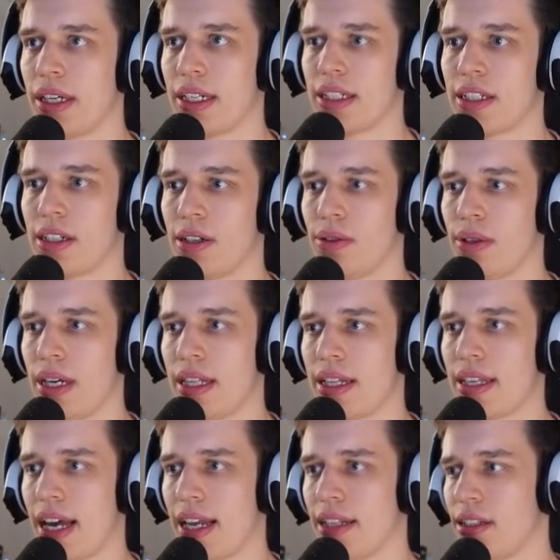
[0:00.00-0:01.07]
is so
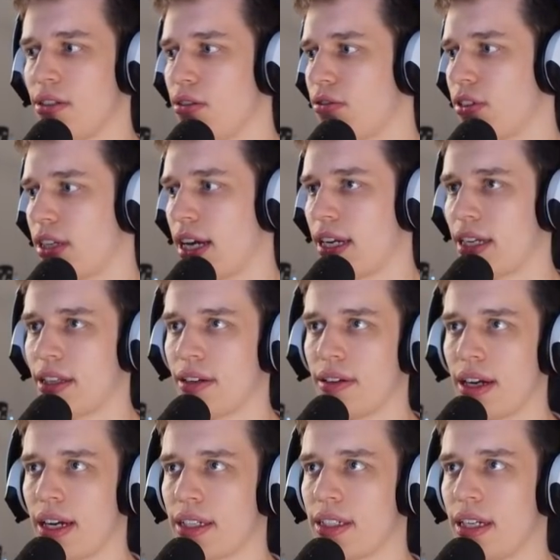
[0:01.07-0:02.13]
intense, you forget it. Oh,
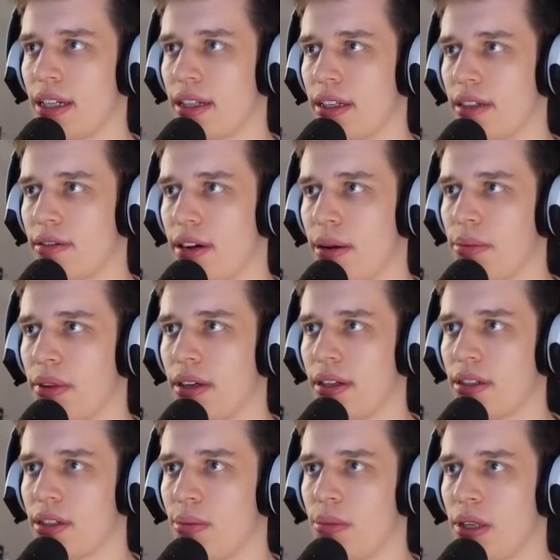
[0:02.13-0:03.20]
I accidentally grabbed
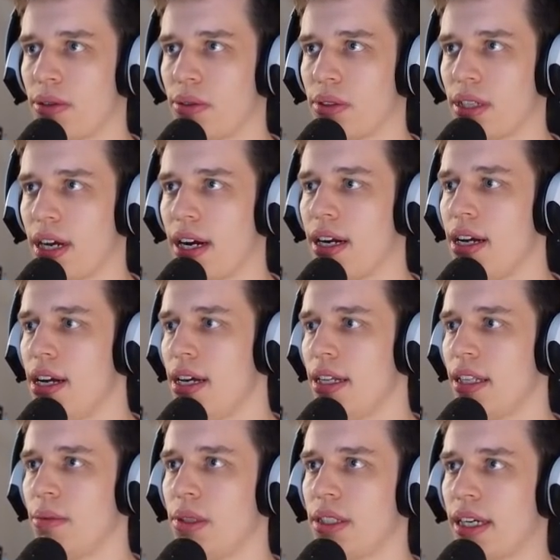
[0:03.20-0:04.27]
some minerals there.
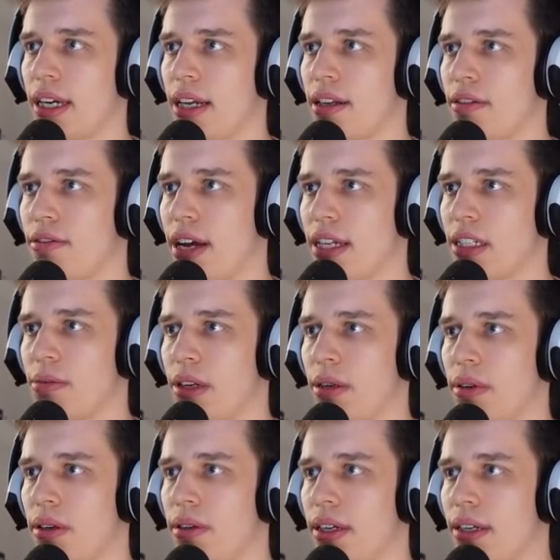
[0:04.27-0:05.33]
That means I can't harass him
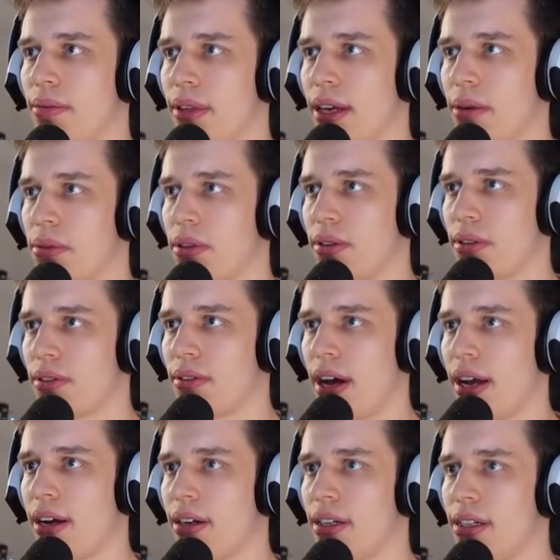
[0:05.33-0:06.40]
anymore. Look at him, the absolute
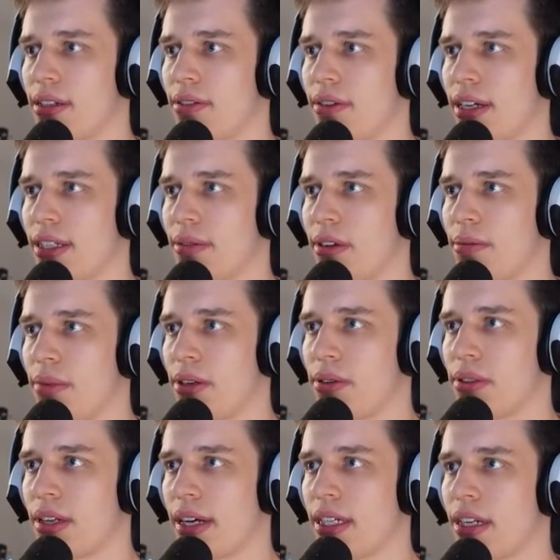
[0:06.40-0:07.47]
tryhard. He's harassing my
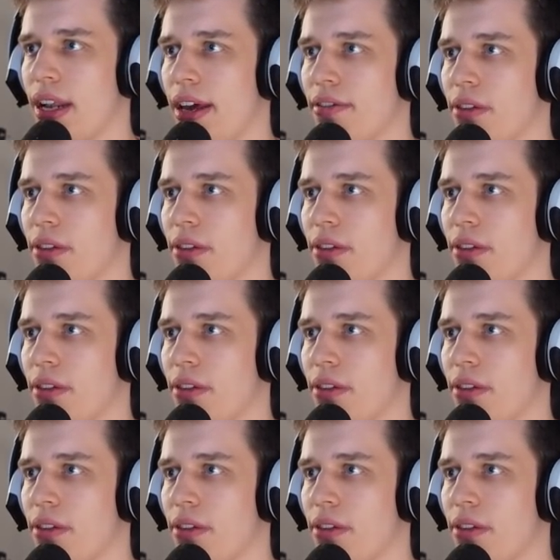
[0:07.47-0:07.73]
minerals like his life